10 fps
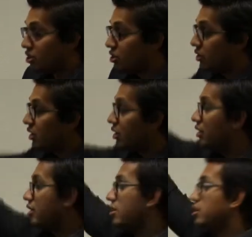So here,
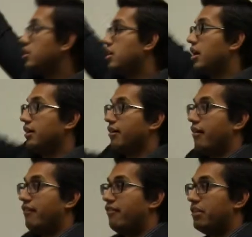
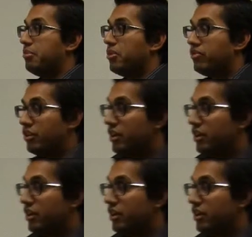flip over,